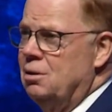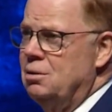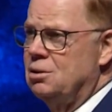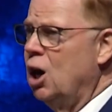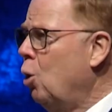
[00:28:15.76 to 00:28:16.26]

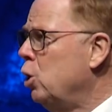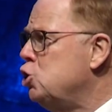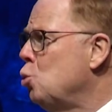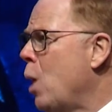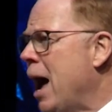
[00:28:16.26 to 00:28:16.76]
It's not what
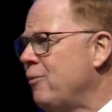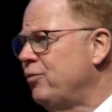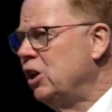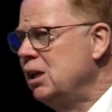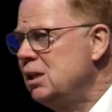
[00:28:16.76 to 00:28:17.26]
your wife
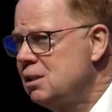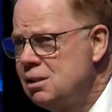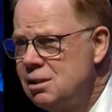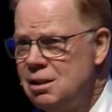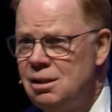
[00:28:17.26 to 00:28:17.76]

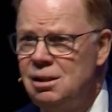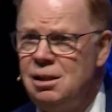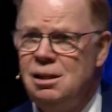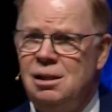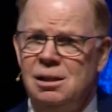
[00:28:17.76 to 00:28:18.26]
thinks
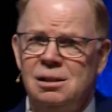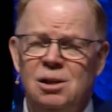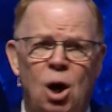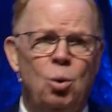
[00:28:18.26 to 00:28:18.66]
not